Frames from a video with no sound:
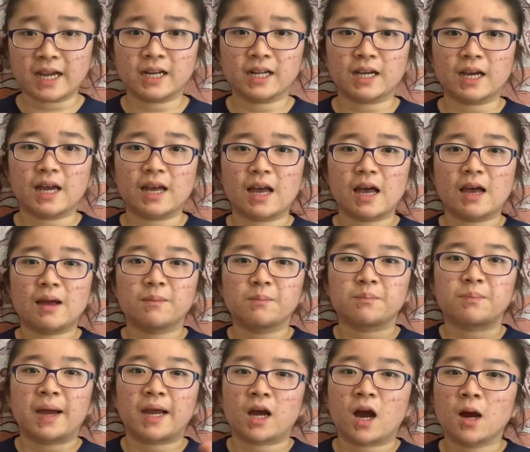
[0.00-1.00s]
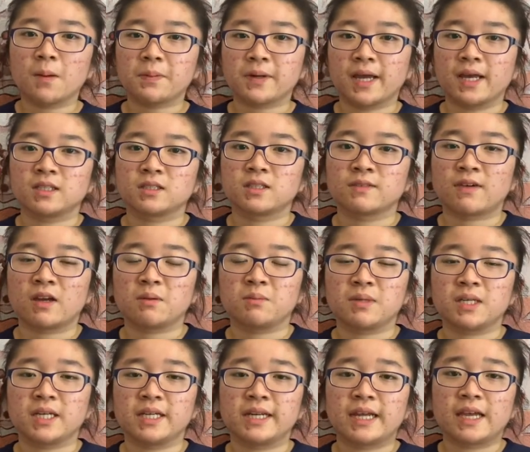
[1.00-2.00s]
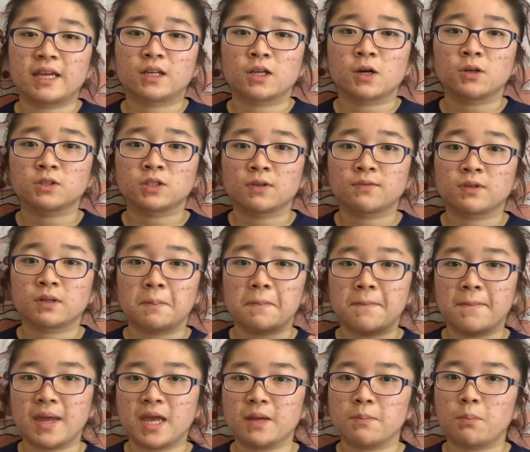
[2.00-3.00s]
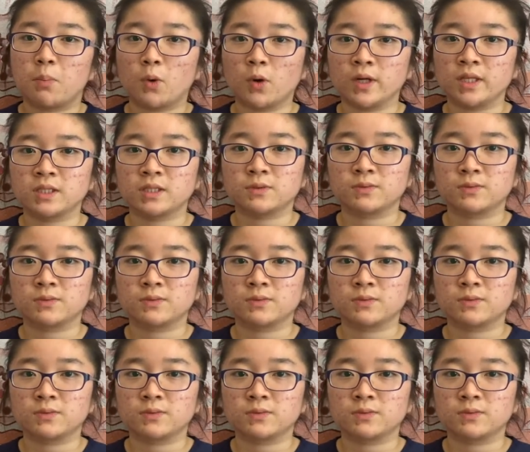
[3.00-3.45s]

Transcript: of, by comprehensive, I mean it goes over the main points,